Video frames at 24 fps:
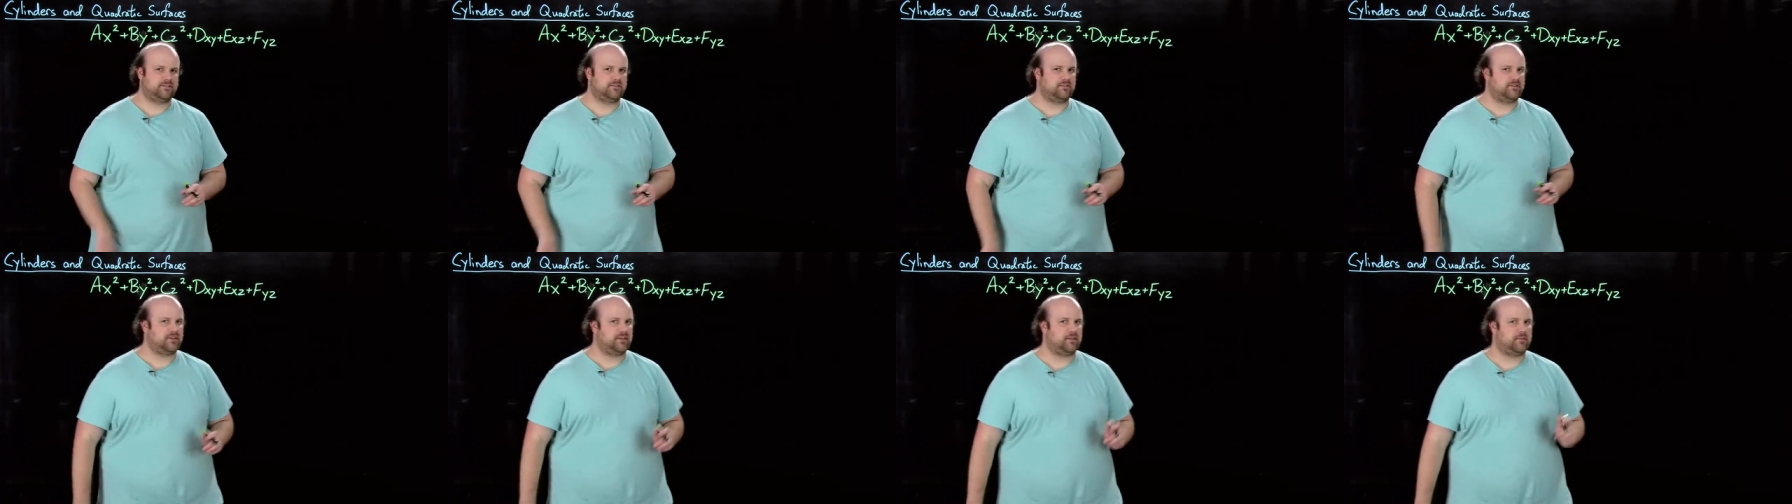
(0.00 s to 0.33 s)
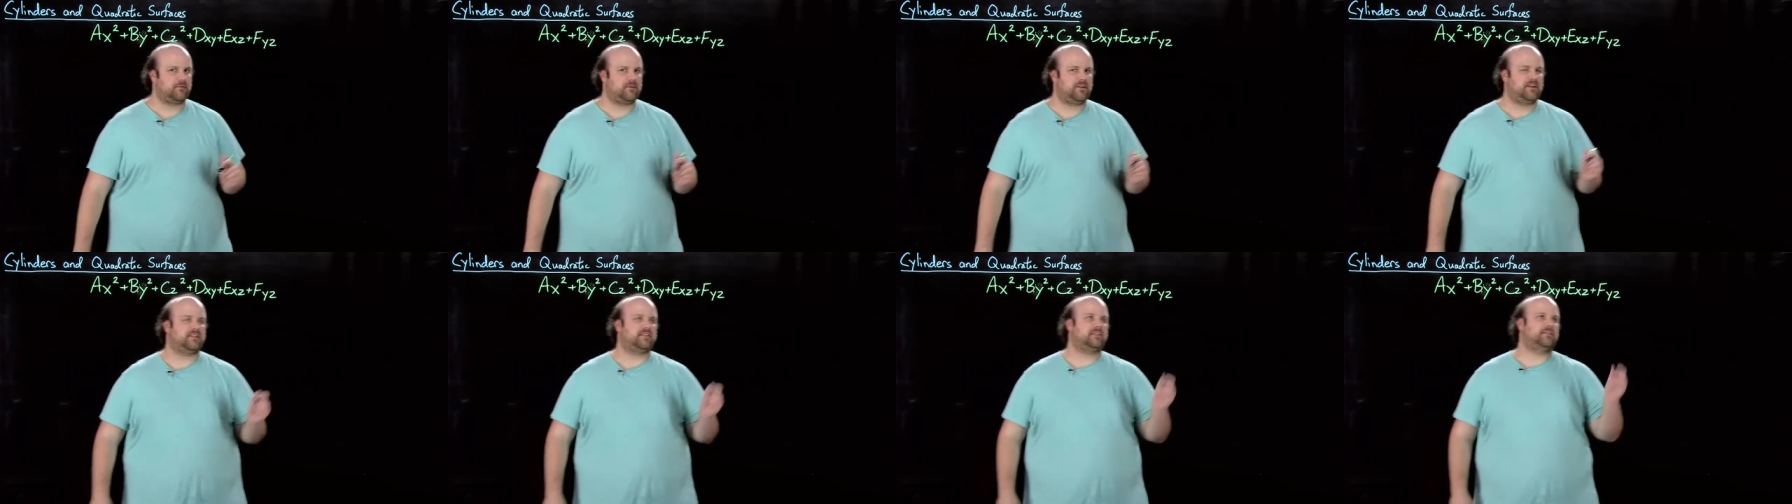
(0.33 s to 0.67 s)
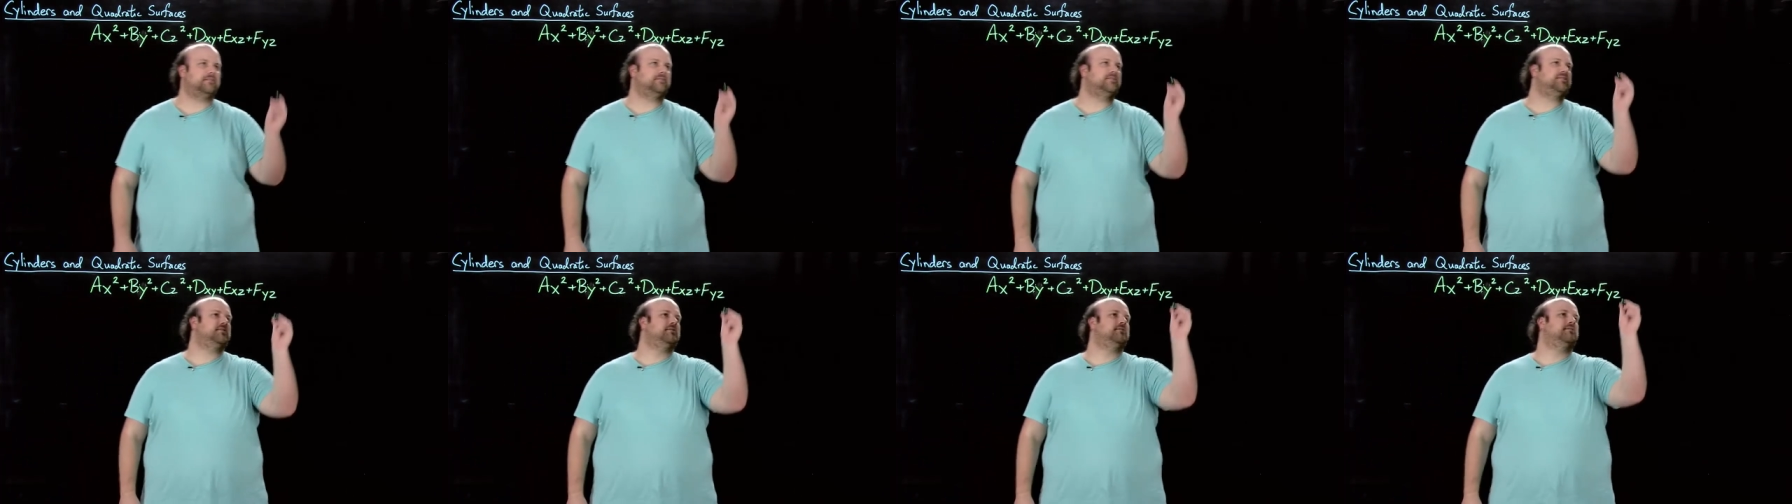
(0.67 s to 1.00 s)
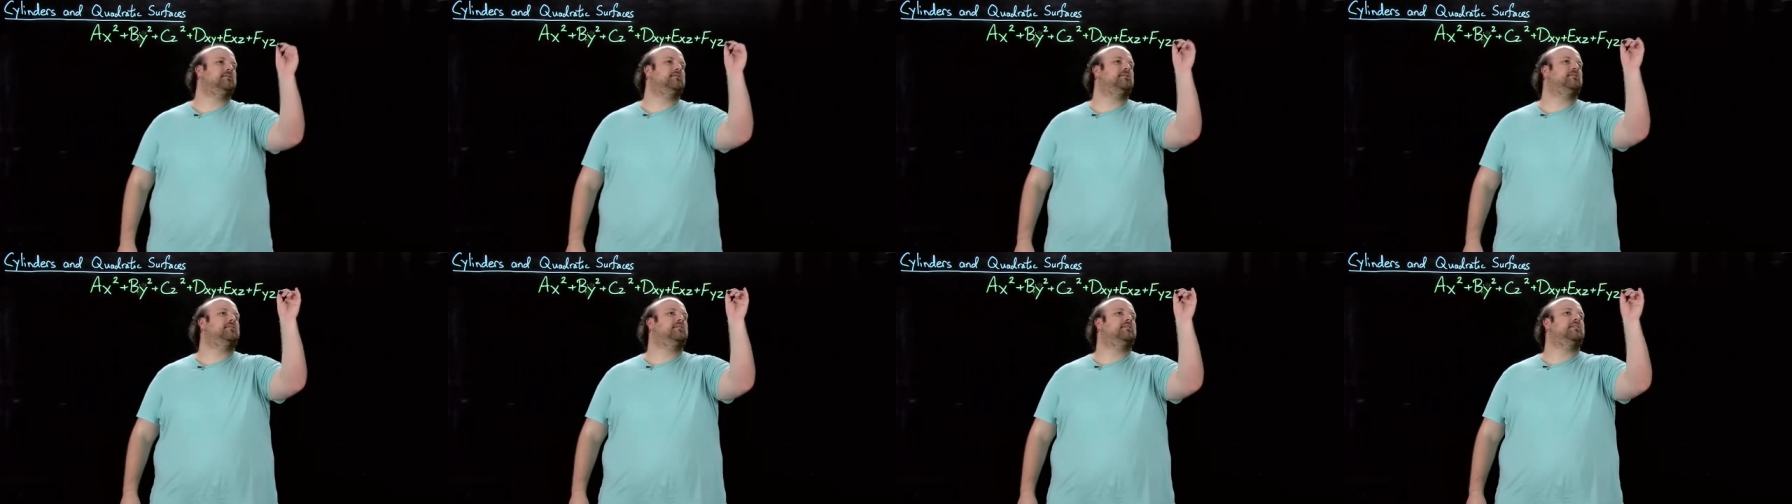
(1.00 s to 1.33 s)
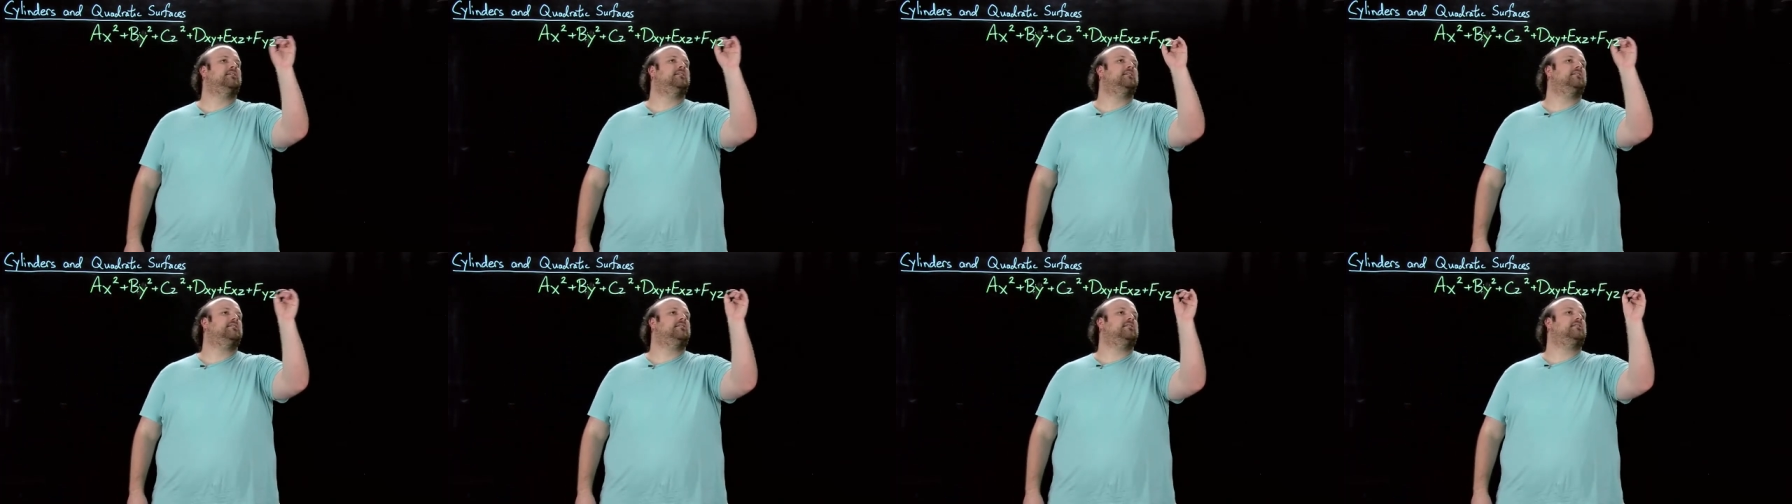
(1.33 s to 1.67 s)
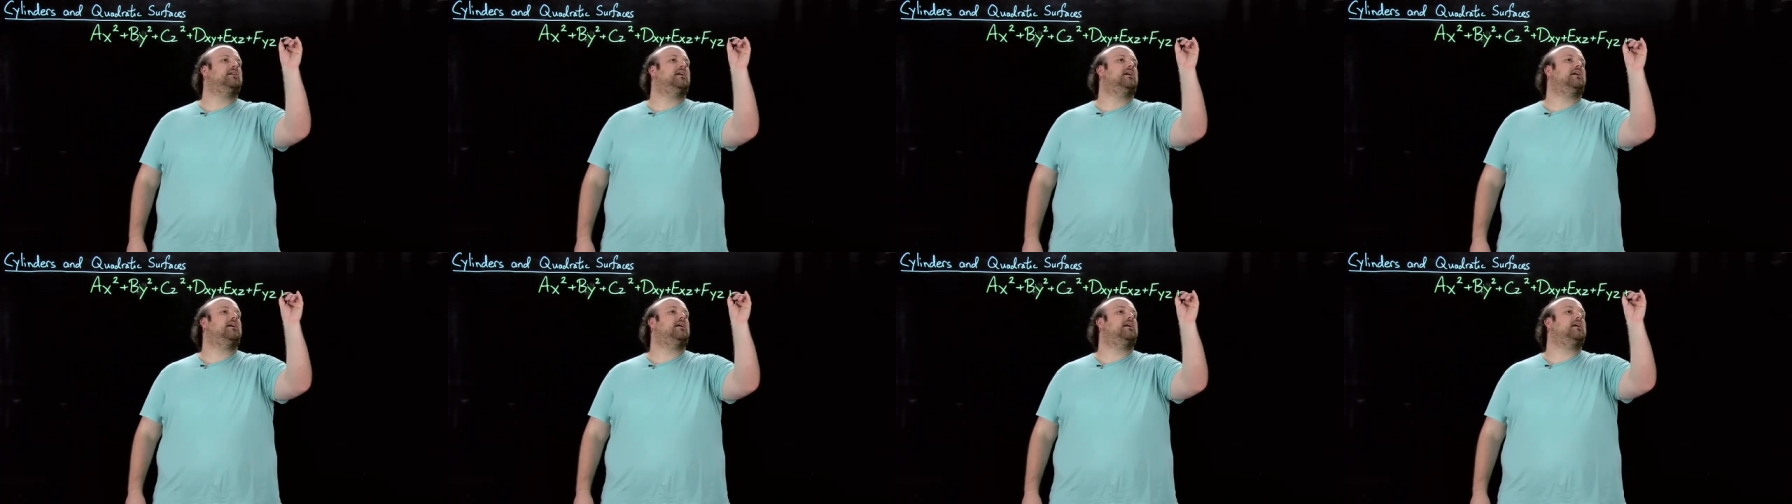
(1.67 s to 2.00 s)
only three of those.
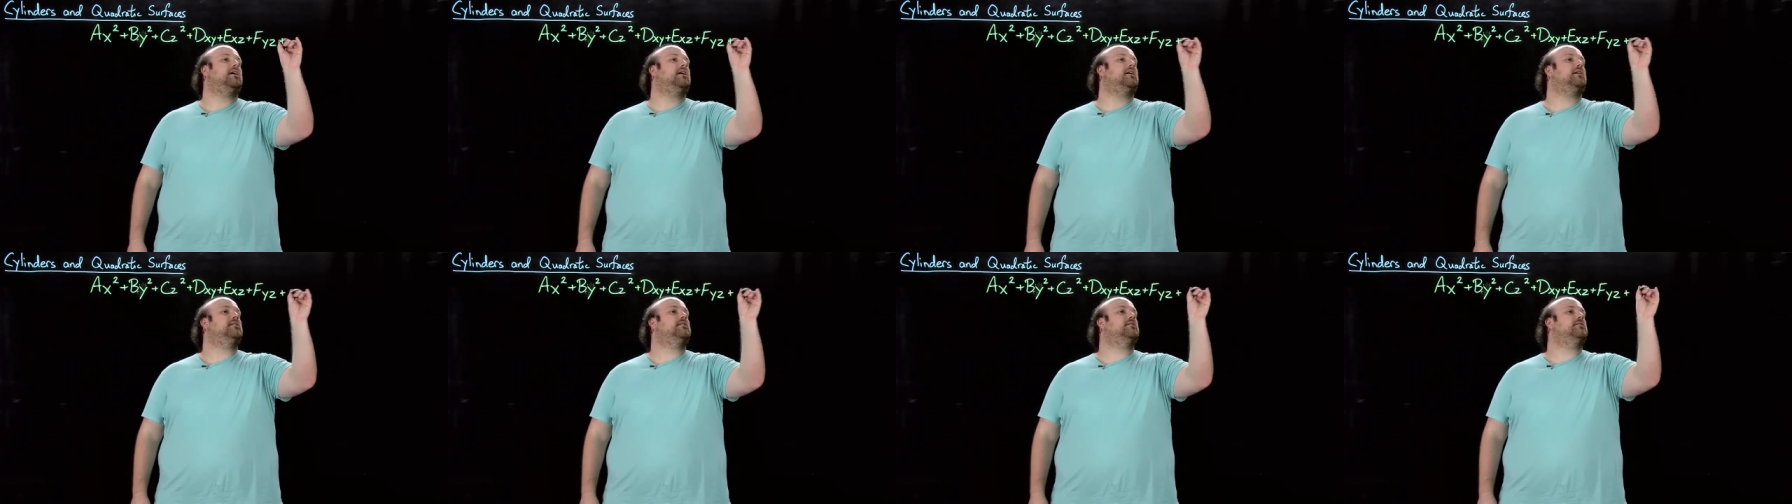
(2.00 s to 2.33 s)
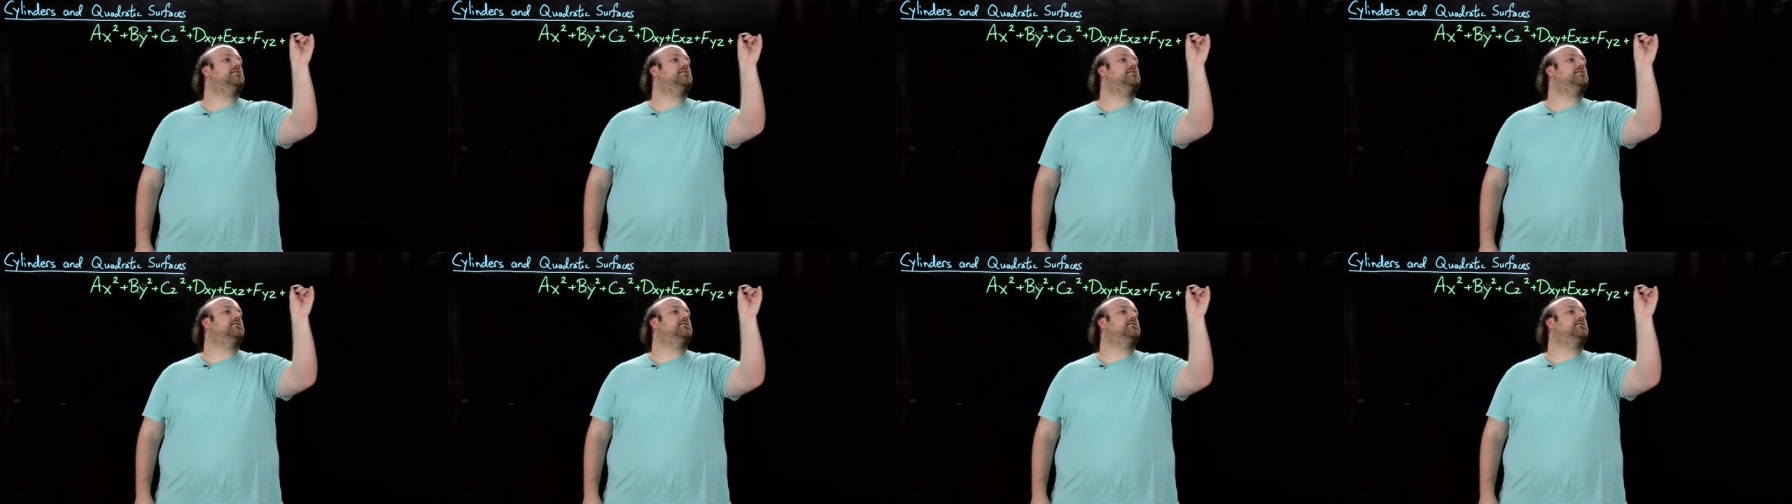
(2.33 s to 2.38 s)
Uh,